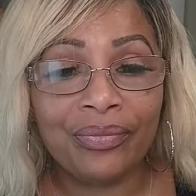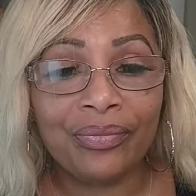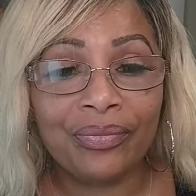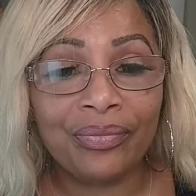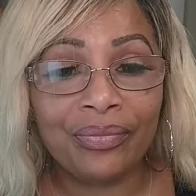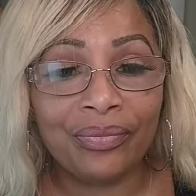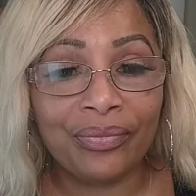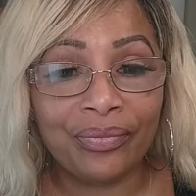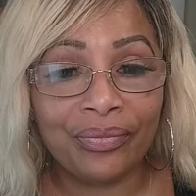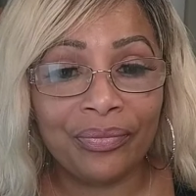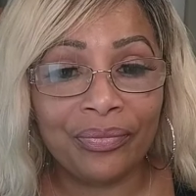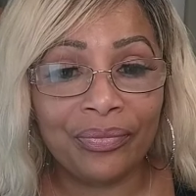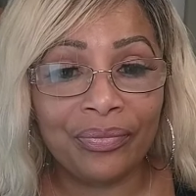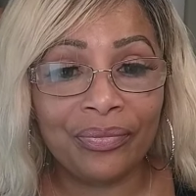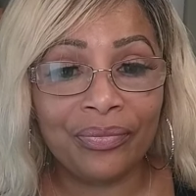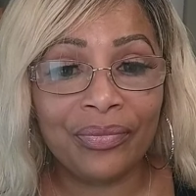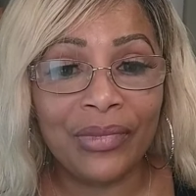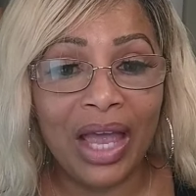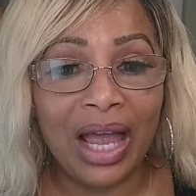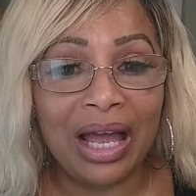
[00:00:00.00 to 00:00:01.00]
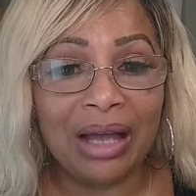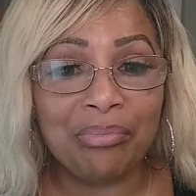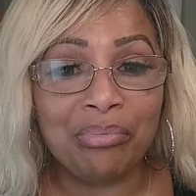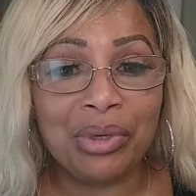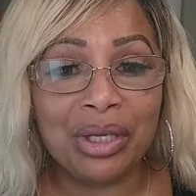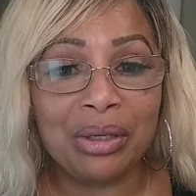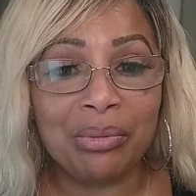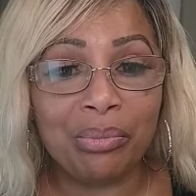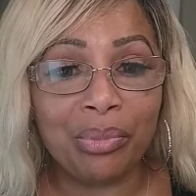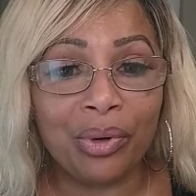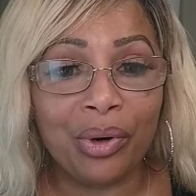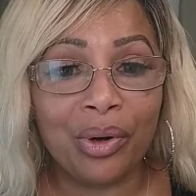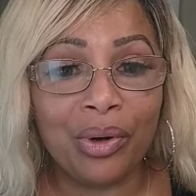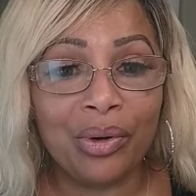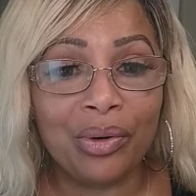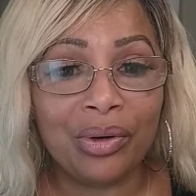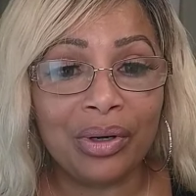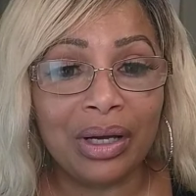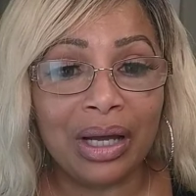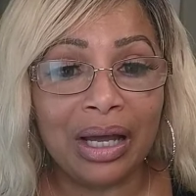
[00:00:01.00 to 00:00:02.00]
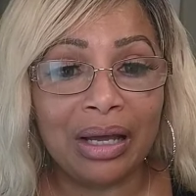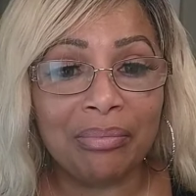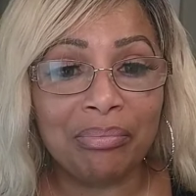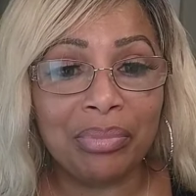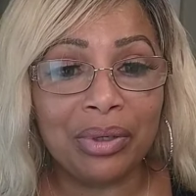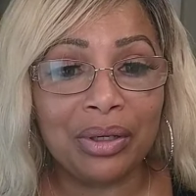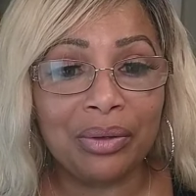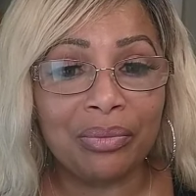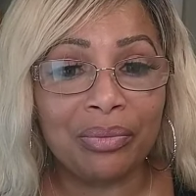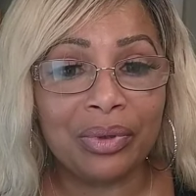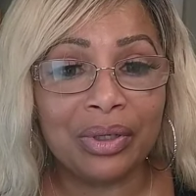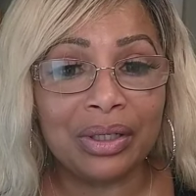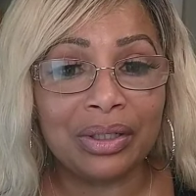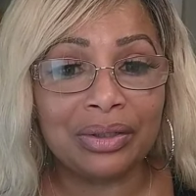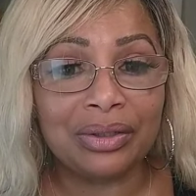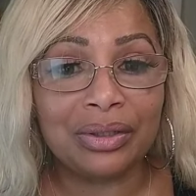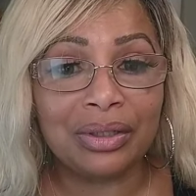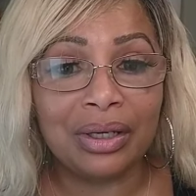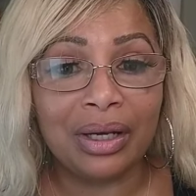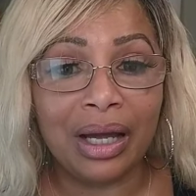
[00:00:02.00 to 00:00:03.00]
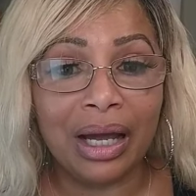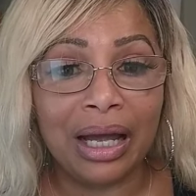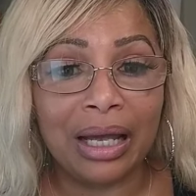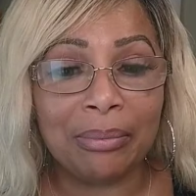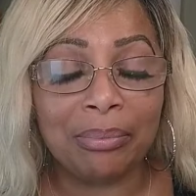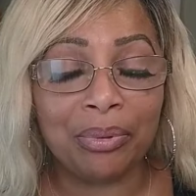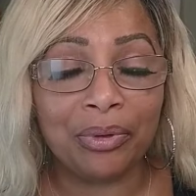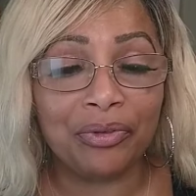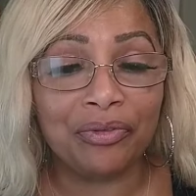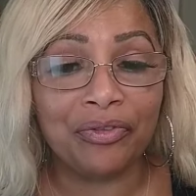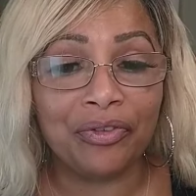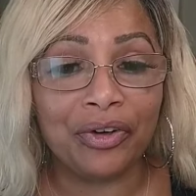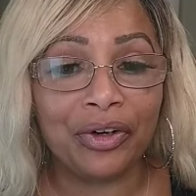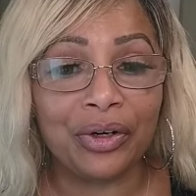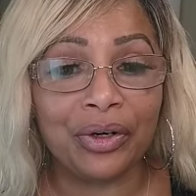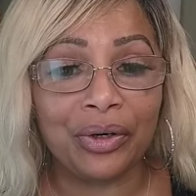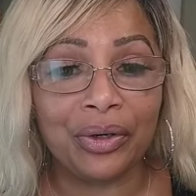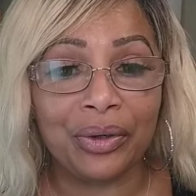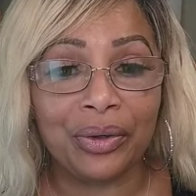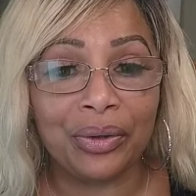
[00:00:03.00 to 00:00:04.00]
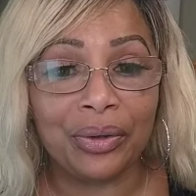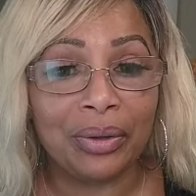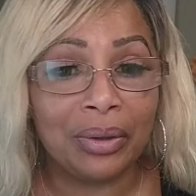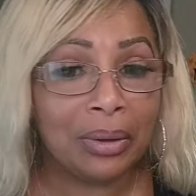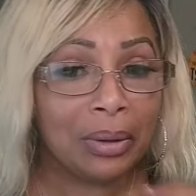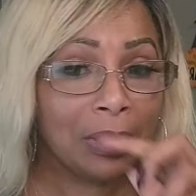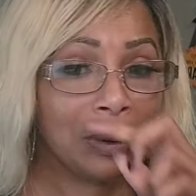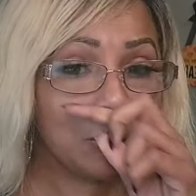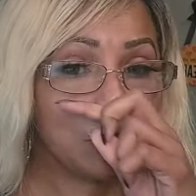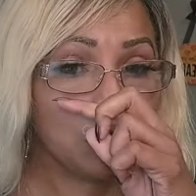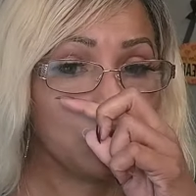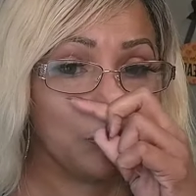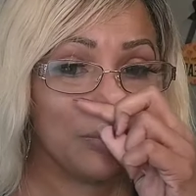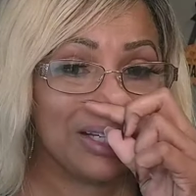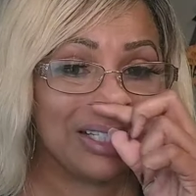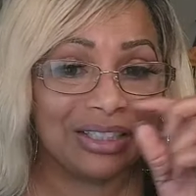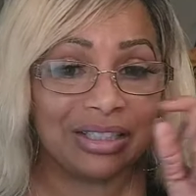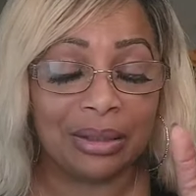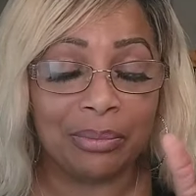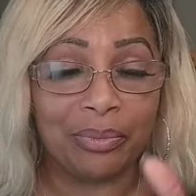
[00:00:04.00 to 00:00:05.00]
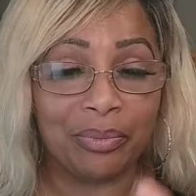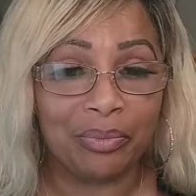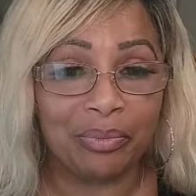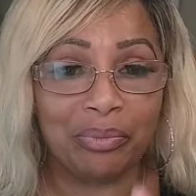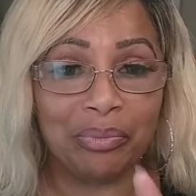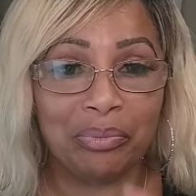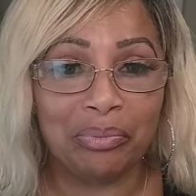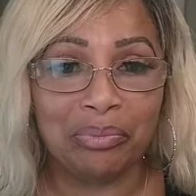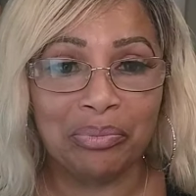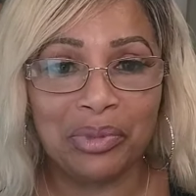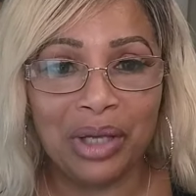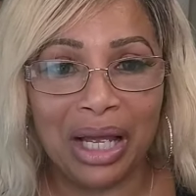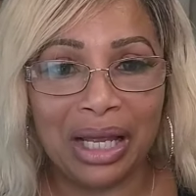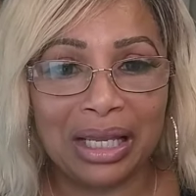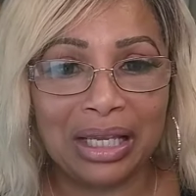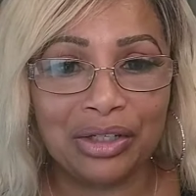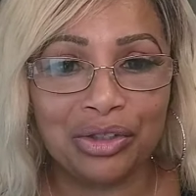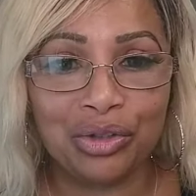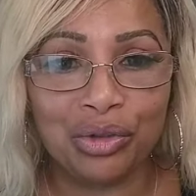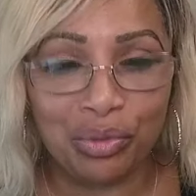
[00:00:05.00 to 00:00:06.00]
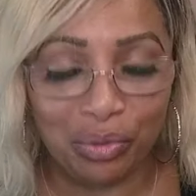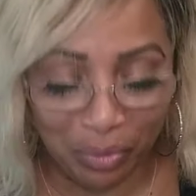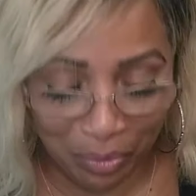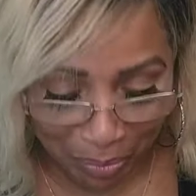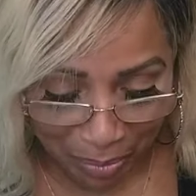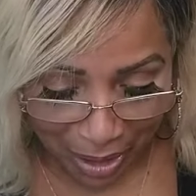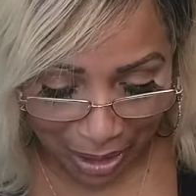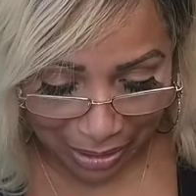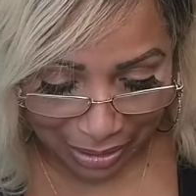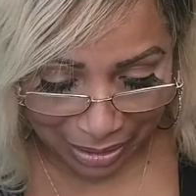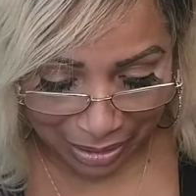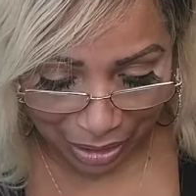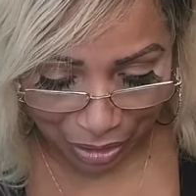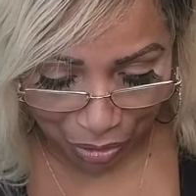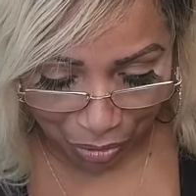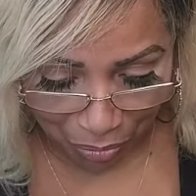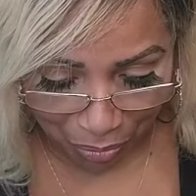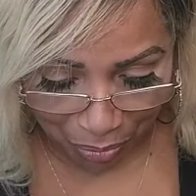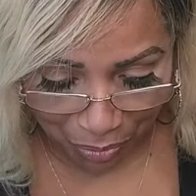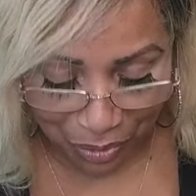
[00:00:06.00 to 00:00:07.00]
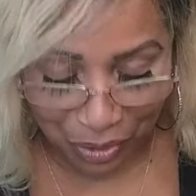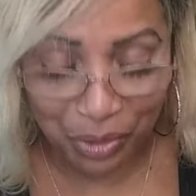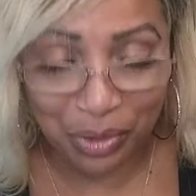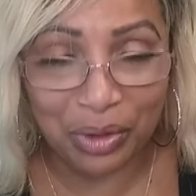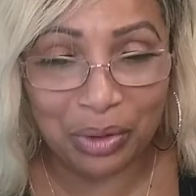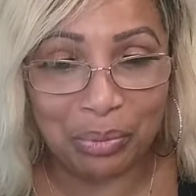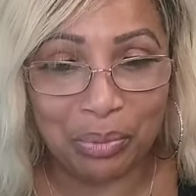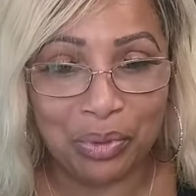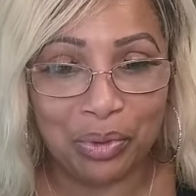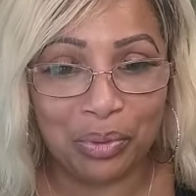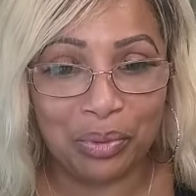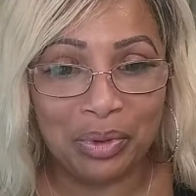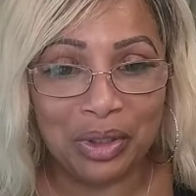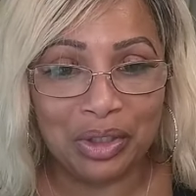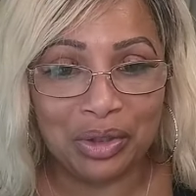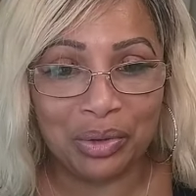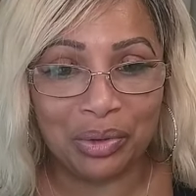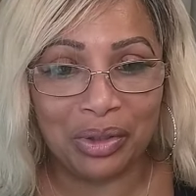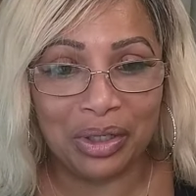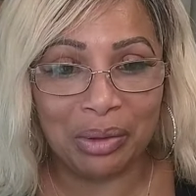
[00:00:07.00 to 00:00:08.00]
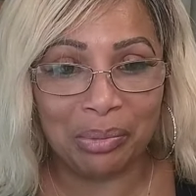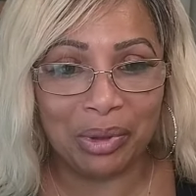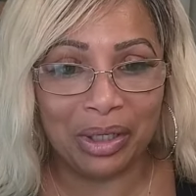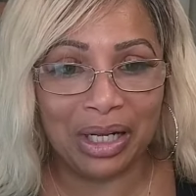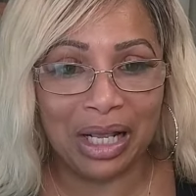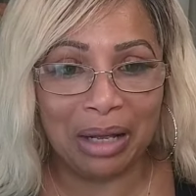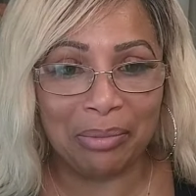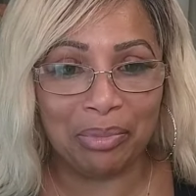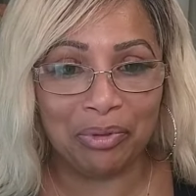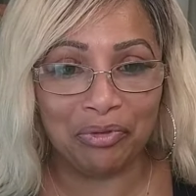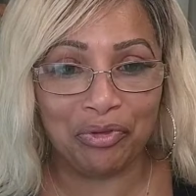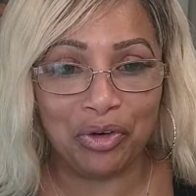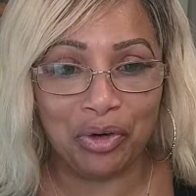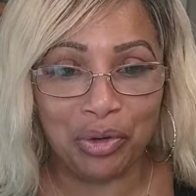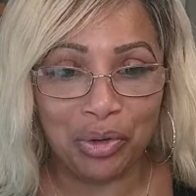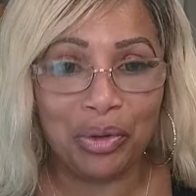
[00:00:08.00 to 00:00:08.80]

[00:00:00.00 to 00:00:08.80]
Mm-hmm. I've been broke. I've been rich. I prefer rich. I'm. I guess you were about to say you you didn't put rich on there, but I prefer.